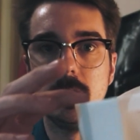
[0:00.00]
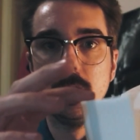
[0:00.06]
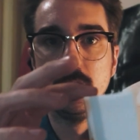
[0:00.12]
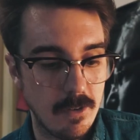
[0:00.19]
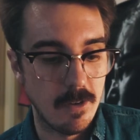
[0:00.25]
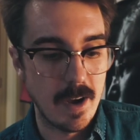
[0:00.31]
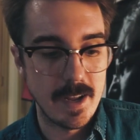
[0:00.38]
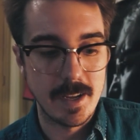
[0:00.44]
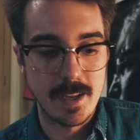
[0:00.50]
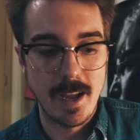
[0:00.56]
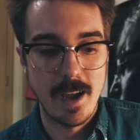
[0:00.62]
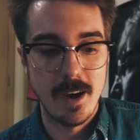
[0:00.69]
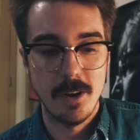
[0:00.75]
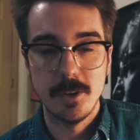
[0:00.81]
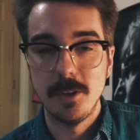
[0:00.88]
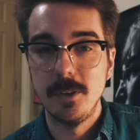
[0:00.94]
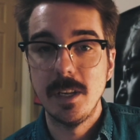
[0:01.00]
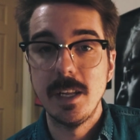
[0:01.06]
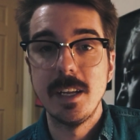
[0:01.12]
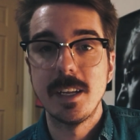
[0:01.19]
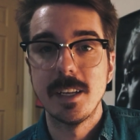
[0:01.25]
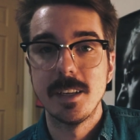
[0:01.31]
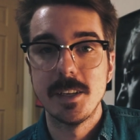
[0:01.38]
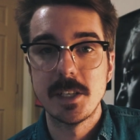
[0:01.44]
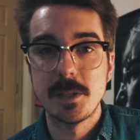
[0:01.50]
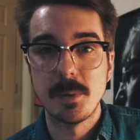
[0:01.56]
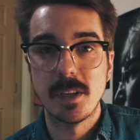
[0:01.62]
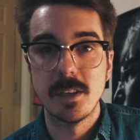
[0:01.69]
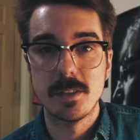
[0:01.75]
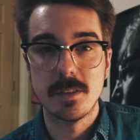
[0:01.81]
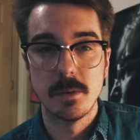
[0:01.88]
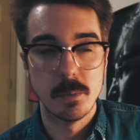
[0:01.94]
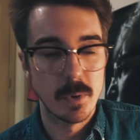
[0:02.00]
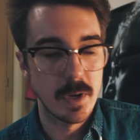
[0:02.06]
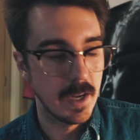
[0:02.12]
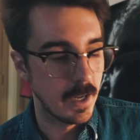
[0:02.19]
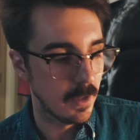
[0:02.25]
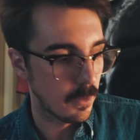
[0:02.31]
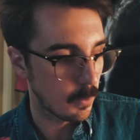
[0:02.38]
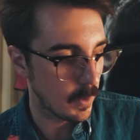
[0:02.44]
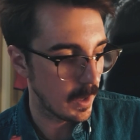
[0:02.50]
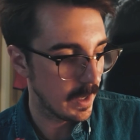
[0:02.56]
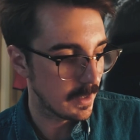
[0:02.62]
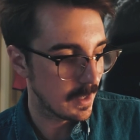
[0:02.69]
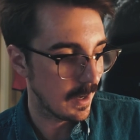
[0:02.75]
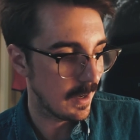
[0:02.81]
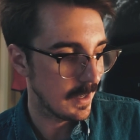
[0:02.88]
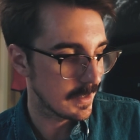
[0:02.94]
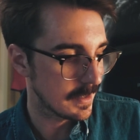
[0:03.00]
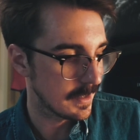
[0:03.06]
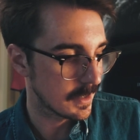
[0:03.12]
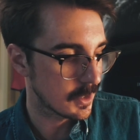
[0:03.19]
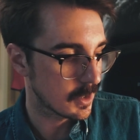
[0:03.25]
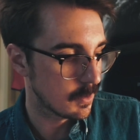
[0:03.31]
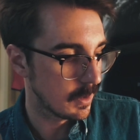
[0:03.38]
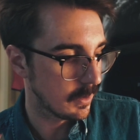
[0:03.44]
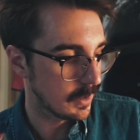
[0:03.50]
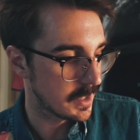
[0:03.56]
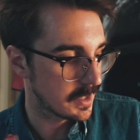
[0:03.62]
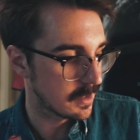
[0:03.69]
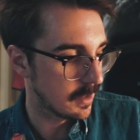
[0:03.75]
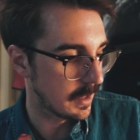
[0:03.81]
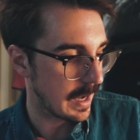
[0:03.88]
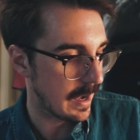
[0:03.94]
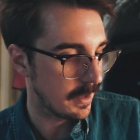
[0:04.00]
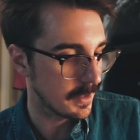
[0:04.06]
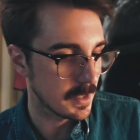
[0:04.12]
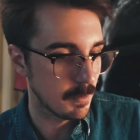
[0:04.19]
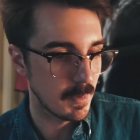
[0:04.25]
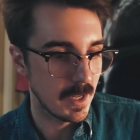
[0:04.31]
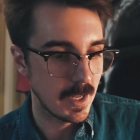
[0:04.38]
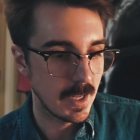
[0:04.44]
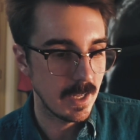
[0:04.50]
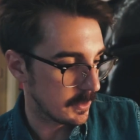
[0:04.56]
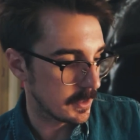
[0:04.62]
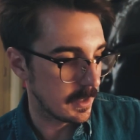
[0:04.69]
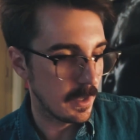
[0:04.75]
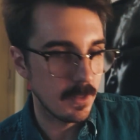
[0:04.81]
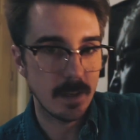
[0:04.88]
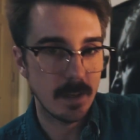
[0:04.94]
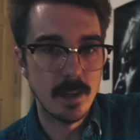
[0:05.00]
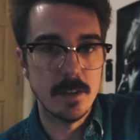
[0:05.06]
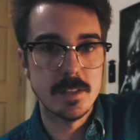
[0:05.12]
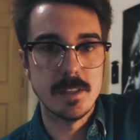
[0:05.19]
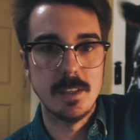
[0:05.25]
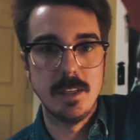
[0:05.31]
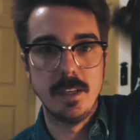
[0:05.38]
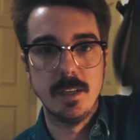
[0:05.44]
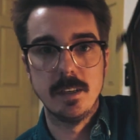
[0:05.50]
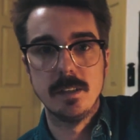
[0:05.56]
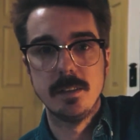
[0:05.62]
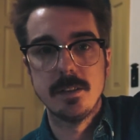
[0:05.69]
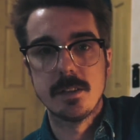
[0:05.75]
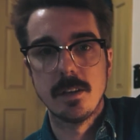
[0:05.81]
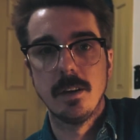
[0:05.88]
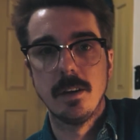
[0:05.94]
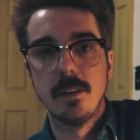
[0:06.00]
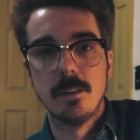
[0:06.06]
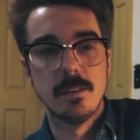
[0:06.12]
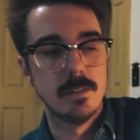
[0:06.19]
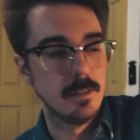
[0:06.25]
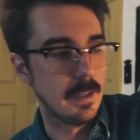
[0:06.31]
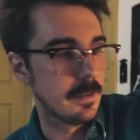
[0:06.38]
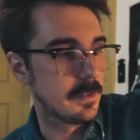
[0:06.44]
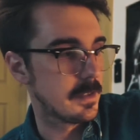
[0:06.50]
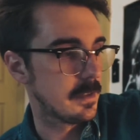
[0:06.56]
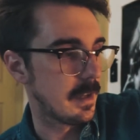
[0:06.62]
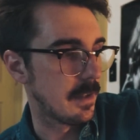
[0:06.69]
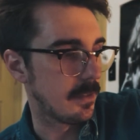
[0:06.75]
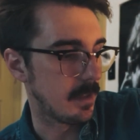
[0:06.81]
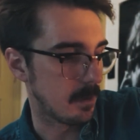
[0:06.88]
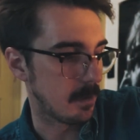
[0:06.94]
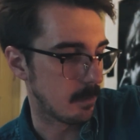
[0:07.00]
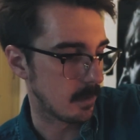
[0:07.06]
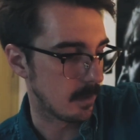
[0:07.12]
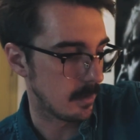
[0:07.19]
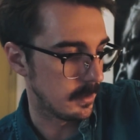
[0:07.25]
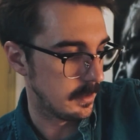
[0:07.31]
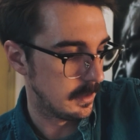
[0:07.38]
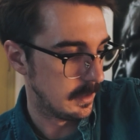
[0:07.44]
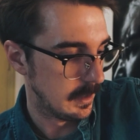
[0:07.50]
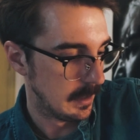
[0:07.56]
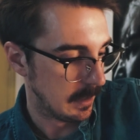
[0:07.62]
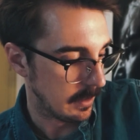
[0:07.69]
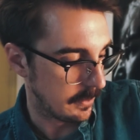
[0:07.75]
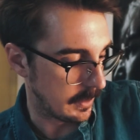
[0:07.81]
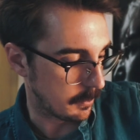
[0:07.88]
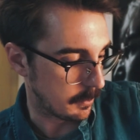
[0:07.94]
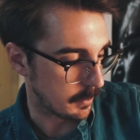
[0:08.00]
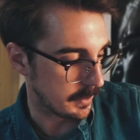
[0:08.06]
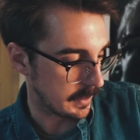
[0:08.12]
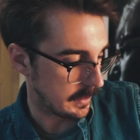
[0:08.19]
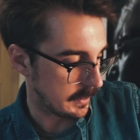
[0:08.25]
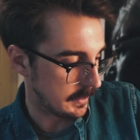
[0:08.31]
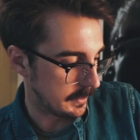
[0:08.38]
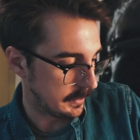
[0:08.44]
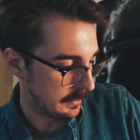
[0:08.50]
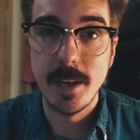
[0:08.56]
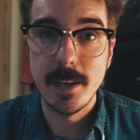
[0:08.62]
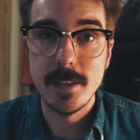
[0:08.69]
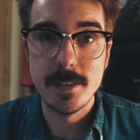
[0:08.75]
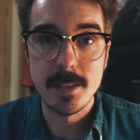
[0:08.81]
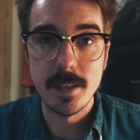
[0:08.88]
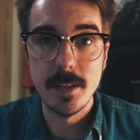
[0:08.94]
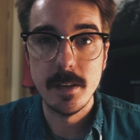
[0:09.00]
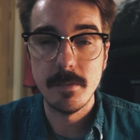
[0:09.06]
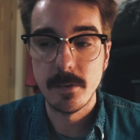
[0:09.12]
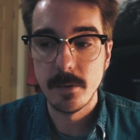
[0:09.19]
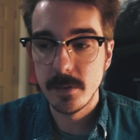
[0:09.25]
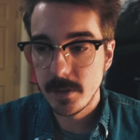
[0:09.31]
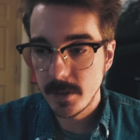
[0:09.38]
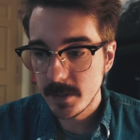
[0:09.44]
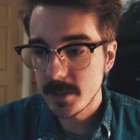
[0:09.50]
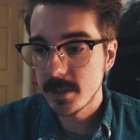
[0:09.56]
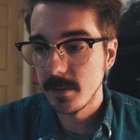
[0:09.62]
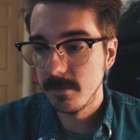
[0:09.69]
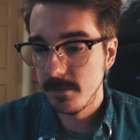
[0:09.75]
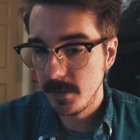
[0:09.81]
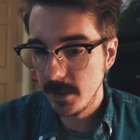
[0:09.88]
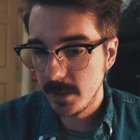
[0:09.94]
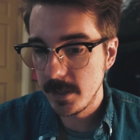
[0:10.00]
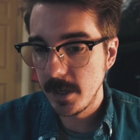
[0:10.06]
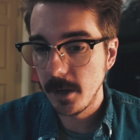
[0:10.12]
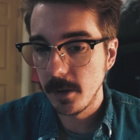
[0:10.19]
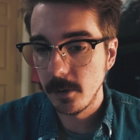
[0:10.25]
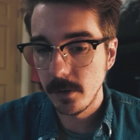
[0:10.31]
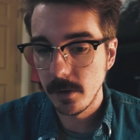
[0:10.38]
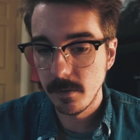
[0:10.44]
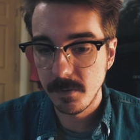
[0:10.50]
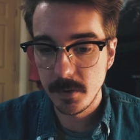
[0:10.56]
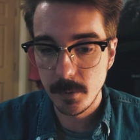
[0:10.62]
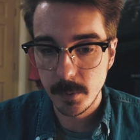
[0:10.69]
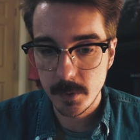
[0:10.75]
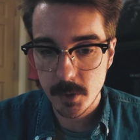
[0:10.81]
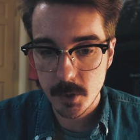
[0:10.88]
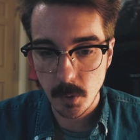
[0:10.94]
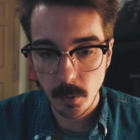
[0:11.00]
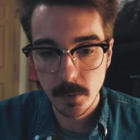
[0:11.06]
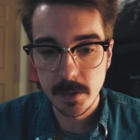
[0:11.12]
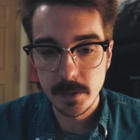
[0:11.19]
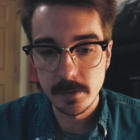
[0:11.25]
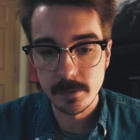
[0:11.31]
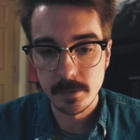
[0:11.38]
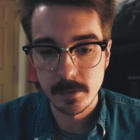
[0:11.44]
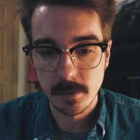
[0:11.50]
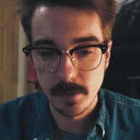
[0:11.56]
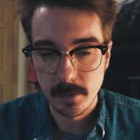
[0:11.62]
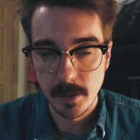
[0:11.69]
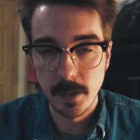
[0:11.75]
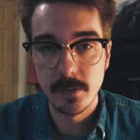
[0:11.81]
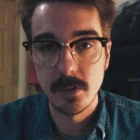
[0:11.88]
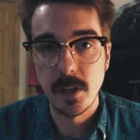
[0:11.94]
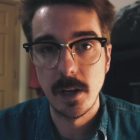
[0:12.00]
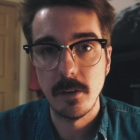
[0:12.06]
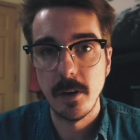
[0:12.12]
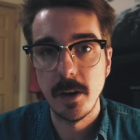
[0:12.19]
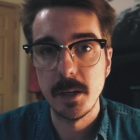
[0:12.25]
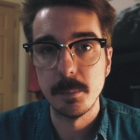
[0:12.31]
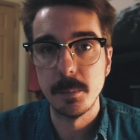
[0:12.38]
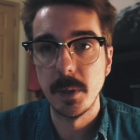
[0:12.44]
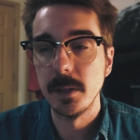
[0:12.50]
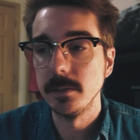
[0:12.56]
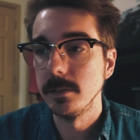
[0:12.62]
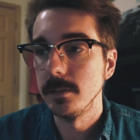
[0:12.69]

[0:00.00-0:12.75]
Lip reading: I like how unique it is because of the red and the red dots. That just really stood out to me. There's nothing else in here, so I think we're done. That is it for this video. If you enjoyed it, hit that like button.